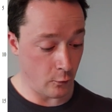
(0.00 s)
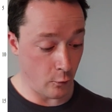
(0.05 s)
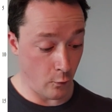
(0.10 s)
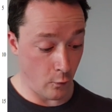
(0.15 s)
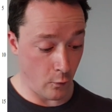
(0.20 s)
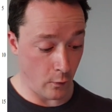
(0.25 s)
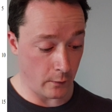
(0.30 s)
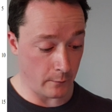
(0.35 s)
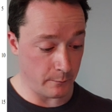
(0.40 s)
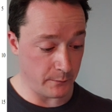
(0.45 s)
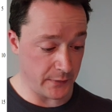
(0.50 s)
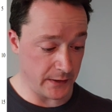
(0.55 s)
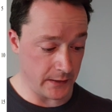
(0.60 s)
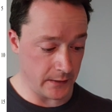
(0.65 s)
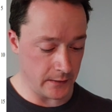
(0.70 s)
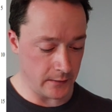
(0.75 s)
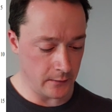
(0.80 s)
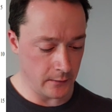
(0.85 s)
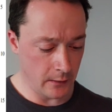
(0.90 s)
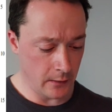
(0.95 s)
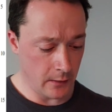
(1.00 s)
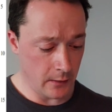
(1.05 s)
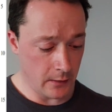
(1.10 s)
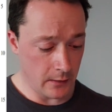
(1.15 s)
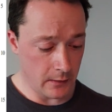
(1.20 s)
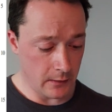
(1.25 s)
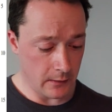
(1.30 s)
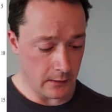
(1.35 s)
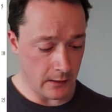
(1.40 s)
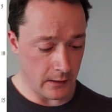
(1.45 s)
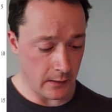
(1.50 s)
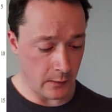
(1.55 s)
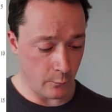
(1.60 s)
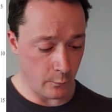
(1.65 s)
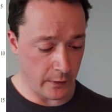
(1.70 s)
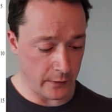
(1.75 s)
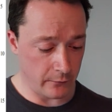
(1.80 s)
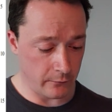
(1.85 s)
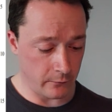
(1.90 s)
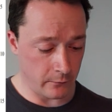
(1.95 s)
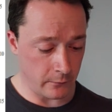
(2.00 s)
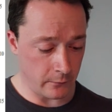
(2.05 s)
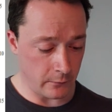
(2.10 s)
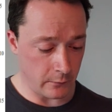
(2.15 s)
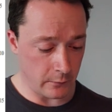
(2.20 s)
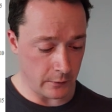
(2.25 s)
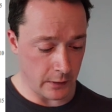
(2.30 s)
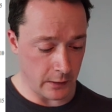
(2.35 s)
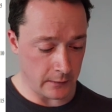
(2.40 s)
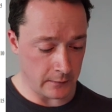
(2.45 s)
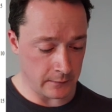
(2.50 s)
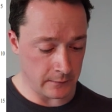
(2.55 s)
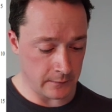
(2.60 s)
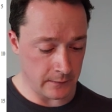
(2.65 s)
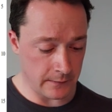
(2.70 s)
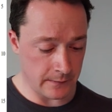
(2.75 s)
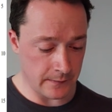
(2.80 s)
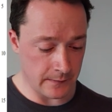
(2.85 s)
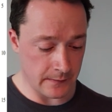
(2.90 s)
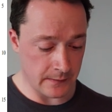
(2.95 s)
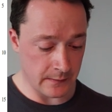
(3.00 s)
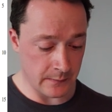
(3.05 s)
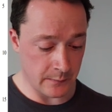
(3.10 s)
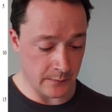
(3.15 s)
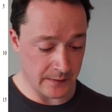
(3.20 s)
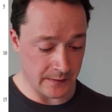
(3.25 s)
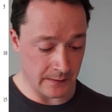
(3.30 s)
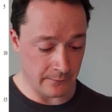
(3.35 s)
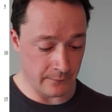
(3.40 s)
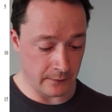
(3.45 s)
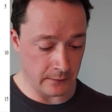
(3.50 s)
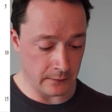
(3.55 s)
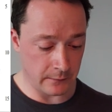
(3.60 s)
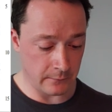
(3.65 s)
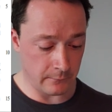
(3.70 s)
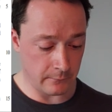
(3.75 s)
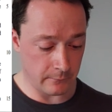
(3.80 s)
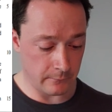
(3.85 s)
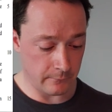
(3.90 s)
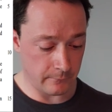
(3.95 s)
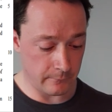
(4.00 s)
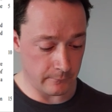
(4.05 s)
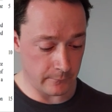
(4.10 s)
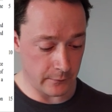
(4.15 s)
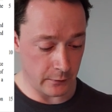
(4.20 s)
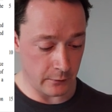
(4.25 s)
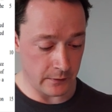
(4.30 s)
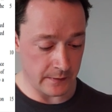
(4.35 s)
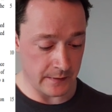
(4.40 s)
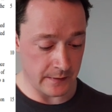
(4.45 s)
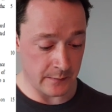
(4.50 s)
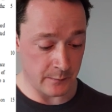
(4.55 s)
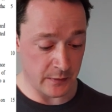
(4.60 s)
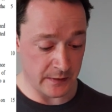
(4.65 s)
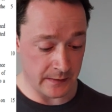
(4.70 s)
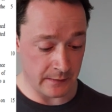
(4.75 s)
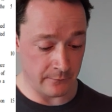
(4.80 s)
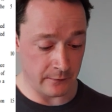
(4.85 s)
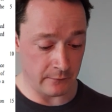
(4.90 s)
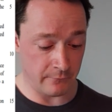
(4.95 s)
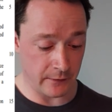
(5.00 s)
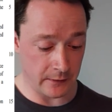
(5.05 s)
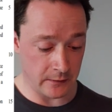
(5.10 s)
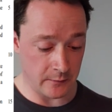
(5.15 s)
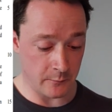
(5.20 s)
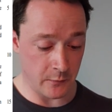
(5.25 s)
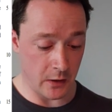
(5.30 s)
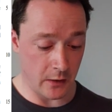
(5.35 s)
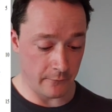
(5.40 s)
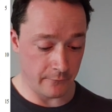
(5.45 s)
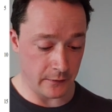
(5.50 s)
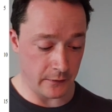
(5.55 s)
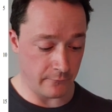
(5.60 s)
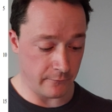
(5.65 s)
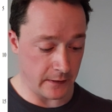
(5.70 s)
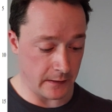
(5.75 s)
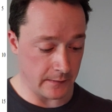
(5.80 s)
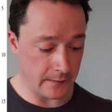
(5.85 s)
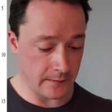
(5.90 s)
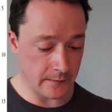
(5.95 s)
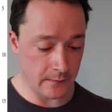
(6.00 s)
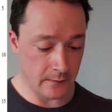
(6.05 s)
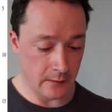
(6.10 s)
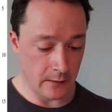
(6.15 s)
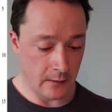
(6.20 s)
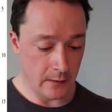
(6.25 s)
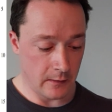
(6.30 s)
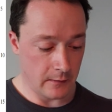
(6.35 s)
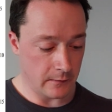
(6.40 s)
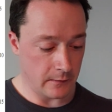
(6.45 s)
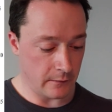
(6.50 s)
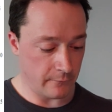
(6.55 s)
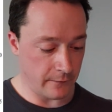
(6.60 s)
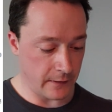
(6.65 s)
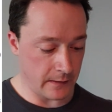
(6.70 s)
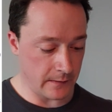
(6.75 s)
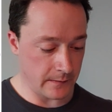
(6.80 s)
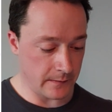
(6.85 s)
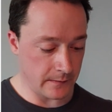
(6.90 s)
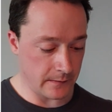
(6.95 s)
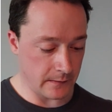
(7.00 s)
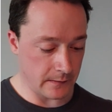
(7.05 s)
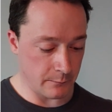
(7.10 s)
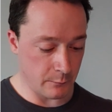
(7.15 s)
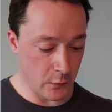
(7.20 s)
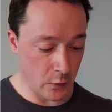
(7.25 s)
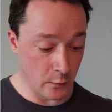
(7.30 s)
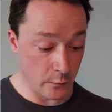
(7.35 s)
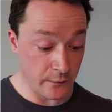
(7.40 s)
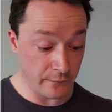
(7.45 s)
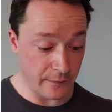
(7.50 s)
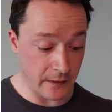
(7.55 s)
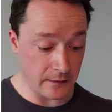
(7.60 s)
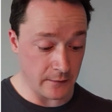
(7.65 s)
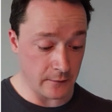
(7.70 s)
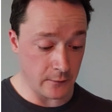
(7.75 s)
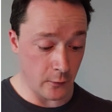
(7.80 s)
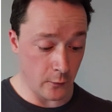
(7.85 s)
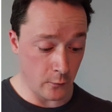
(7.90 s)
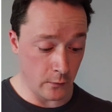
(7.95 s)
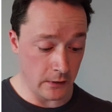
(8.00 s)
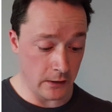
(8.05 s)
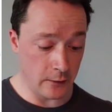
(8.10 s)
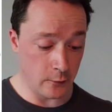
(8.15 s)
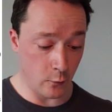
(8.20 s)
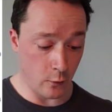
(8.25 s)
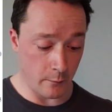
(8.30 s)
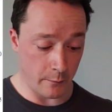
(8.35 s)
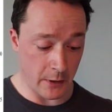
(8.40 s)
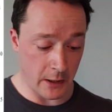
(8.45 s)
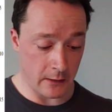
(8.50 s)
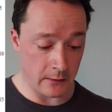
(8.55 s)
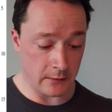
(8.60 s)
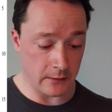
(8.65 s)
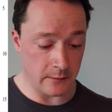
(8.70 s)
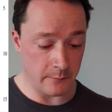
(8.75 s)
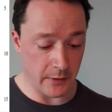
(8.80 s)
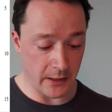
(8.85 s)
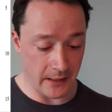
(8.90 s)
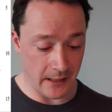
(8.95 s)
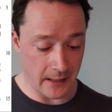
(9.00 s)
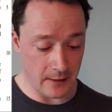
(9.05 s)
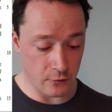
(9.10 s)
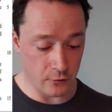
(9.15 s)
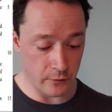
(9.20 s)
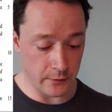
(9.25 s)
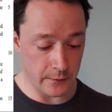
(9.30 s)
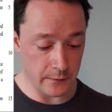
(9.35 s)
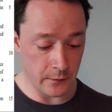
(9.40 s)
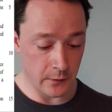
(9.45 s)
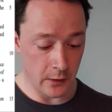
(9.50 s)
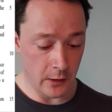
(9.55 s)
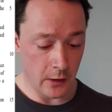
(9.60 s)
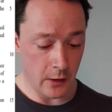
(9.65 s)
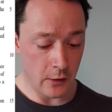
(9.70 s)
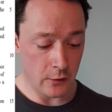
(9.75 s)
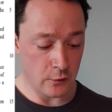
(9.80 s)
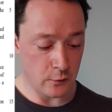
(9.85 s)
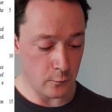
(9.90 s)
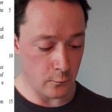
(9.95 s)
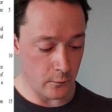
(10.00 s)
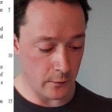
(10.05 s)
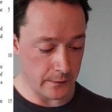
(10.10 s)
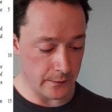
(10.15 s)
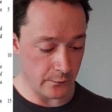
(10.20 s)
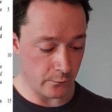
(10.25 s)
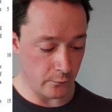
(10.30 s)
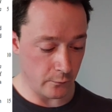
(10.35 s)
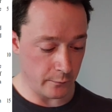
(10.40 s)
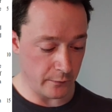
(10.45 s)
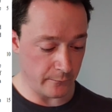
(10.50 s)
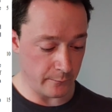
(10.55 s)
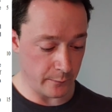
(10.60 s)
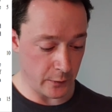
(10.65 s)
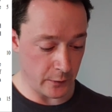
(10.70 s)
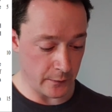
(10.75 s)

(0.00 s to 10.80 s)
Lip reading: Whether or not this is a specific, there is a specific victim of the offence, the offence is motivated wholly or partly by hatred towards a group of